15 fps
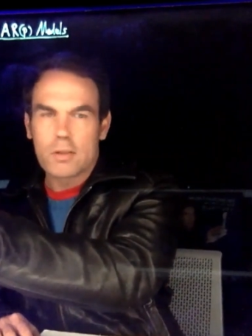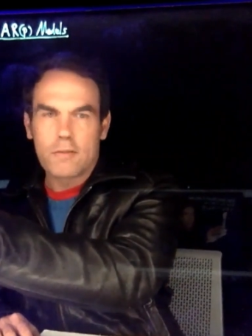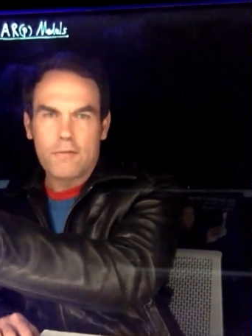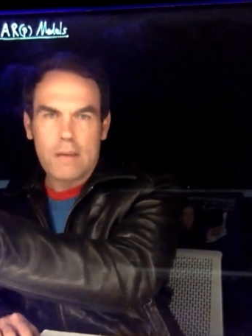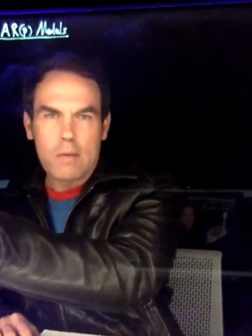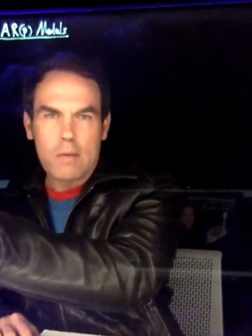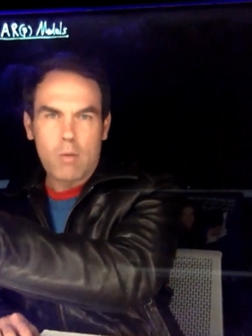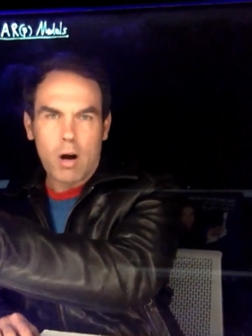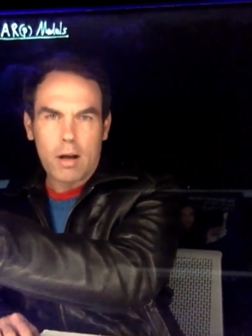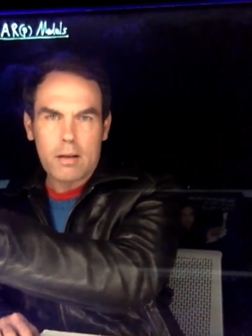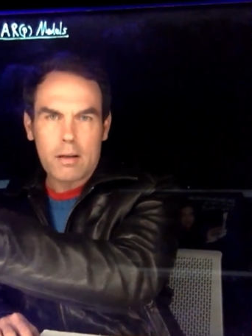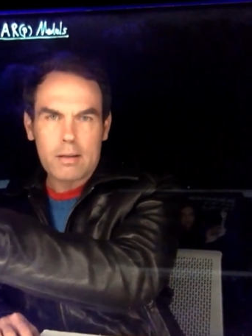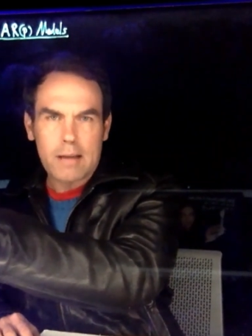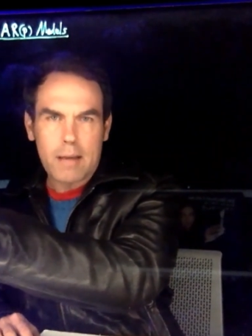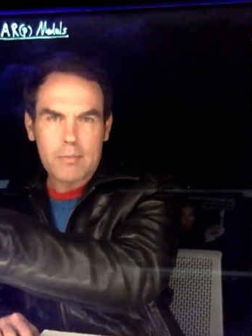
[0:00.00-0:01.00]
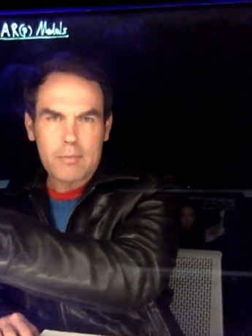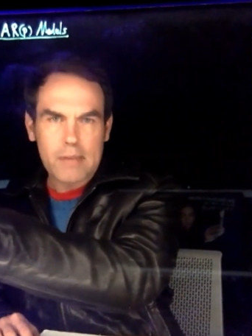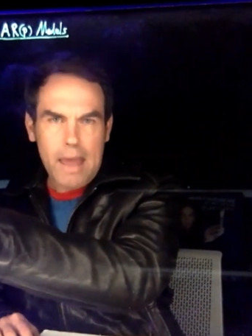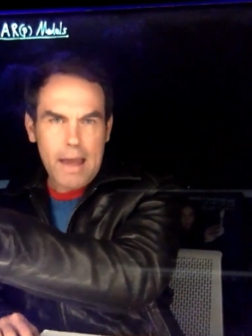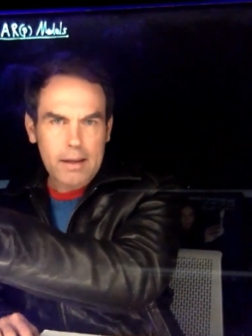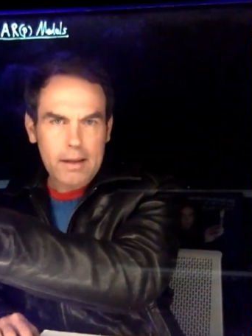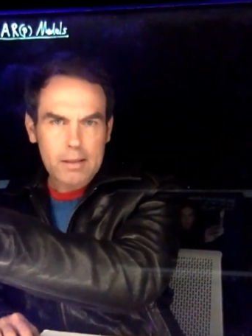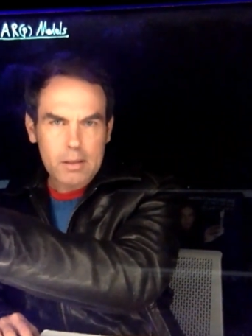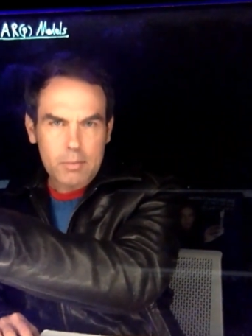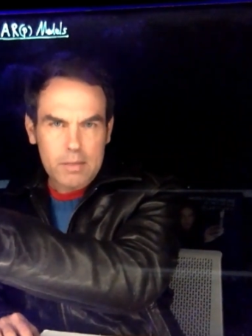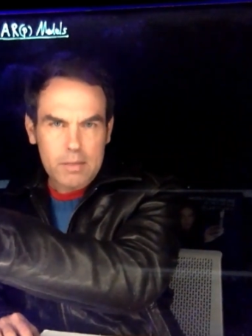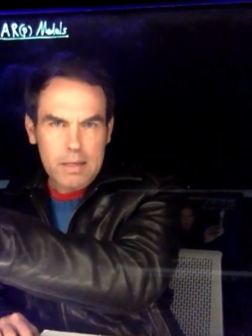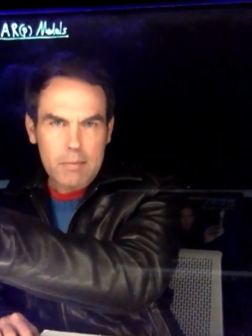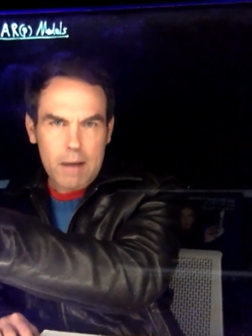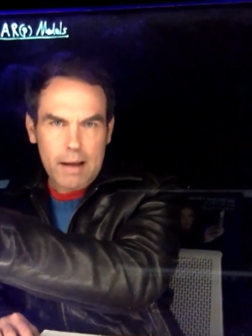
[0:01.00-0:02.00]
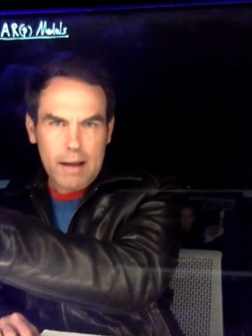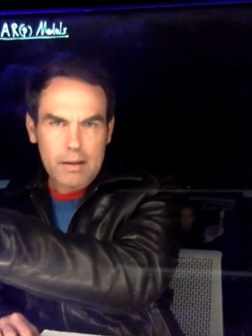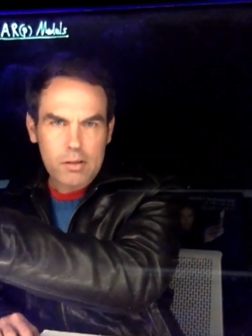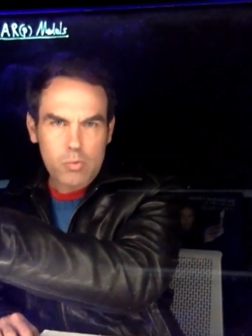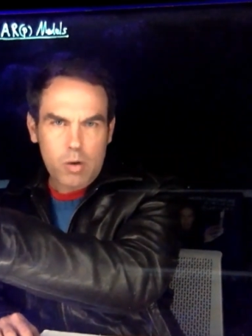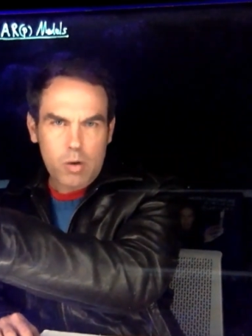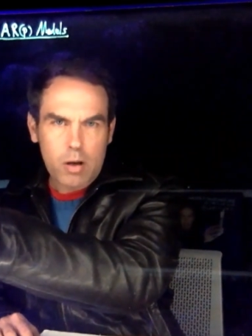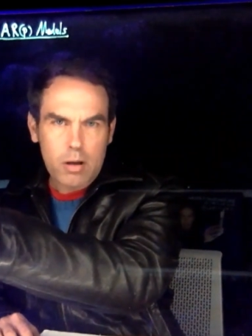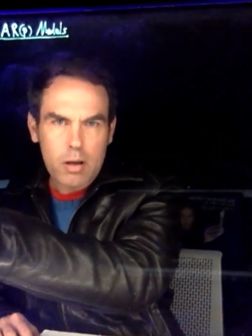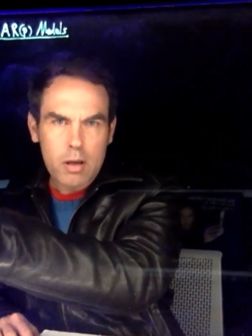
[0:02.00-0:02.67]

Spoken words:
phi1 times x sub t minus 1